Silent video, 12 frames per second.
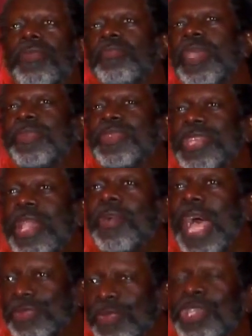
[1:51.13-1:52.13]
People say,
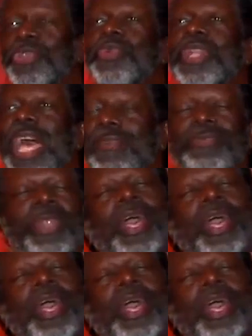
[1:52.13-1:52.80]
well, that's when you left.